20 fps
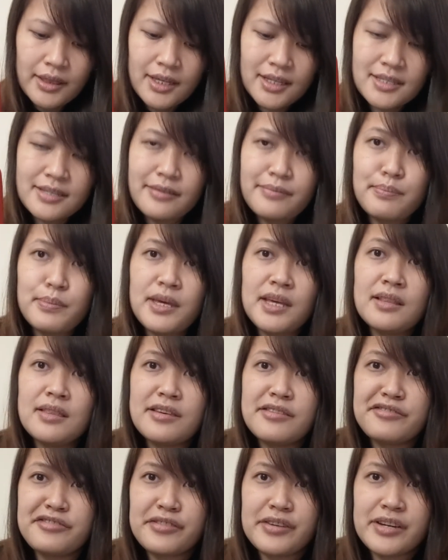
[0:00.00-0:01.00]
that's a big
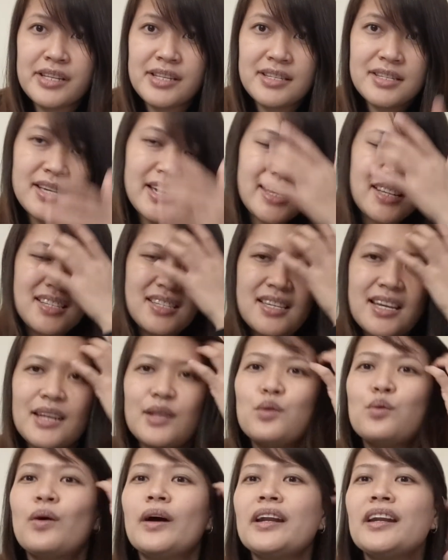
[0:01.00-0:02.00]
difference. I
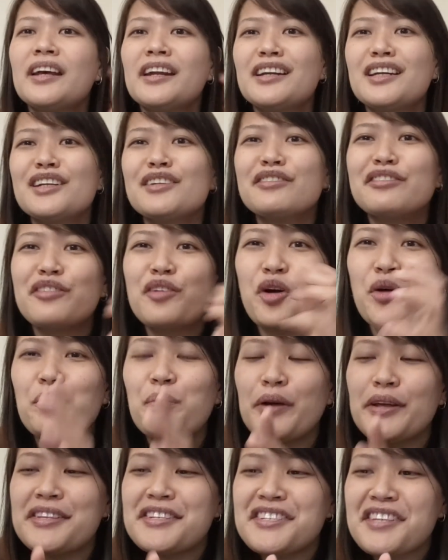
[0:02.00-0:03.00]
said
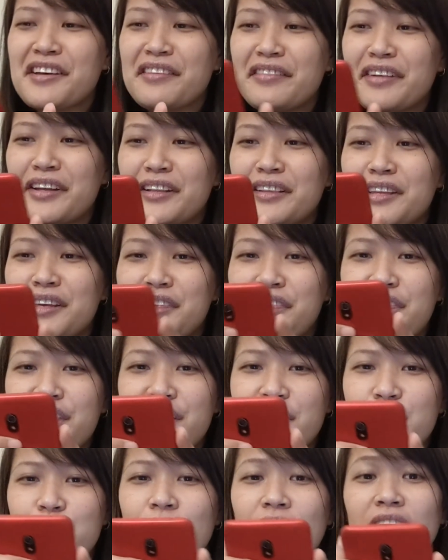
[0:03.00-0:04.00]

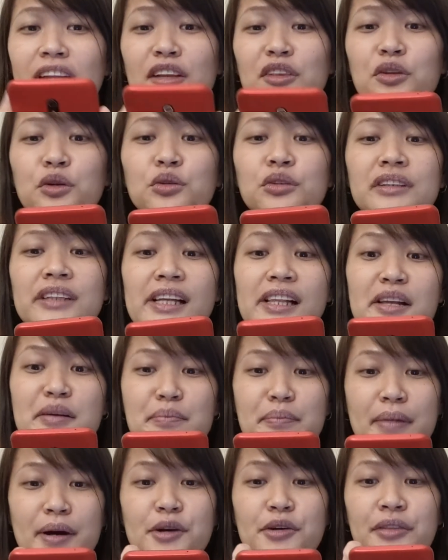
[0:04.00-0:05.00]
104.73, but the total
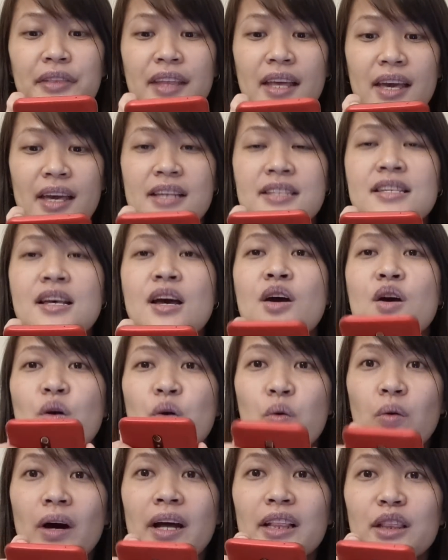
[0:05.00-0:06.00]
amount is
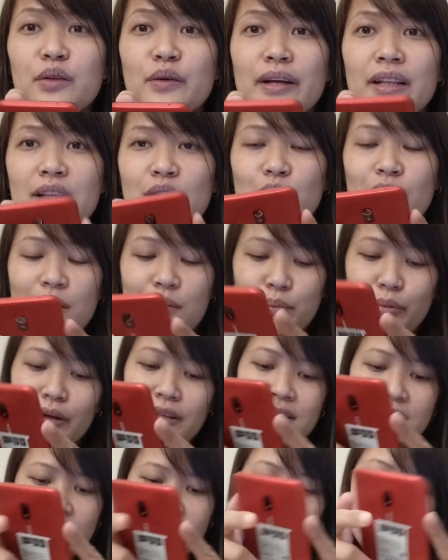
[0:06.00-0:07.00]

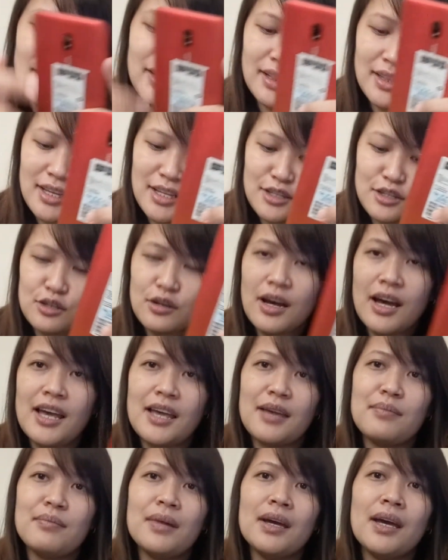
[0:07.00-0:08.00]
121.17. So
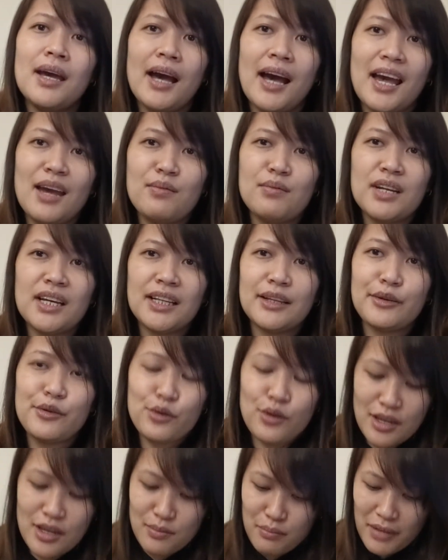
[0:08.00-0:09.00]
I'm not
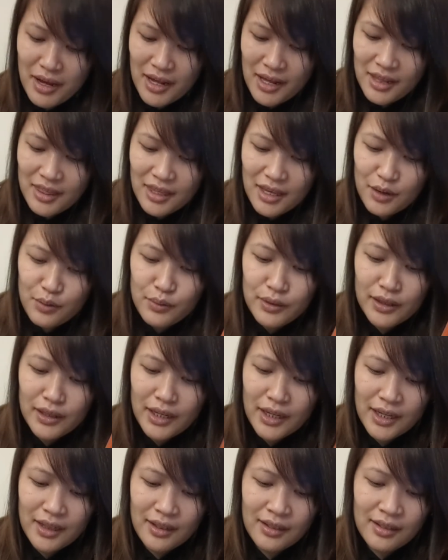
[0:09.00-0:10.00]
good in math. I
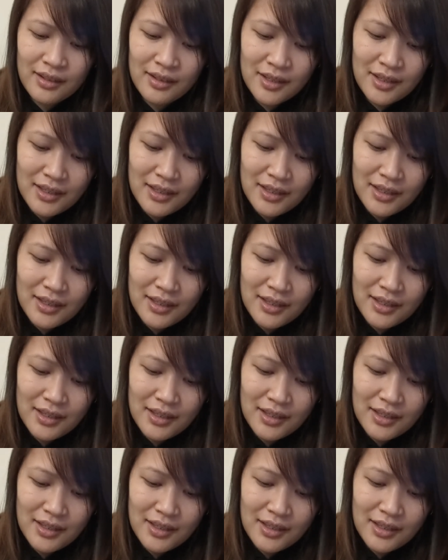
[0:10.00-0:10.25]
will not